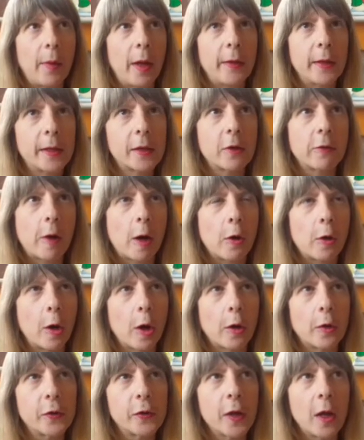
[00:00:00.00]
and this quote
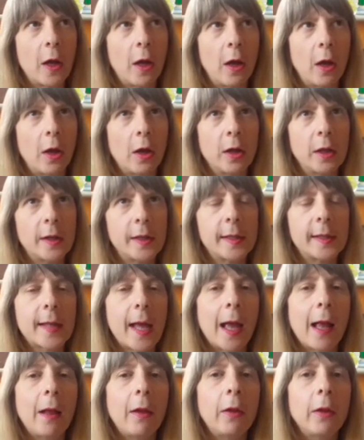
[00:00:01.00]
goes,
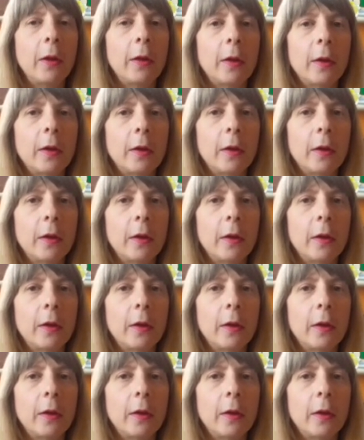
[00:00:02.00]
"Sell